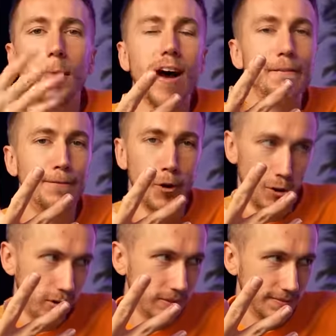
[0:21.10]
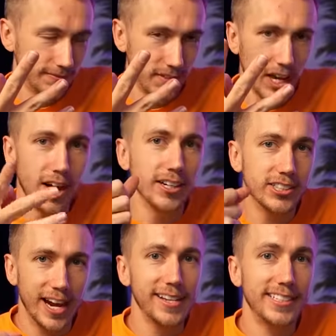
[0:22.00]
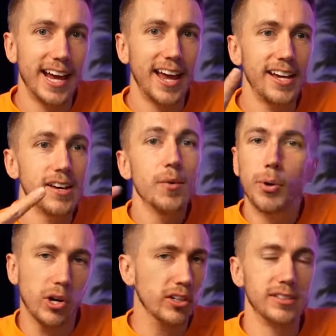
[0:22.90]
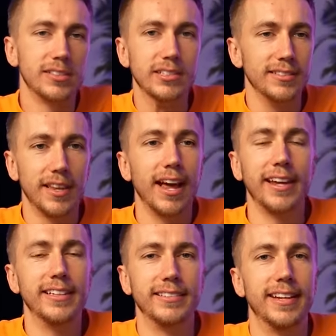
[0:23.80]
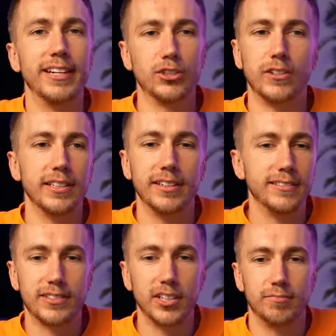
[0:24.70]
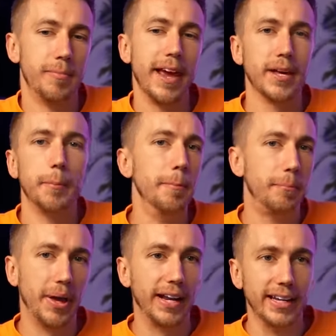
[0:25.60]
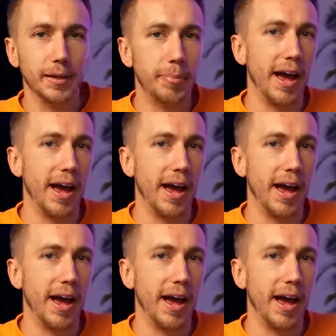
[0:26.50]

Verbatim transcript: my four are JJ, because he literally could make £1 billion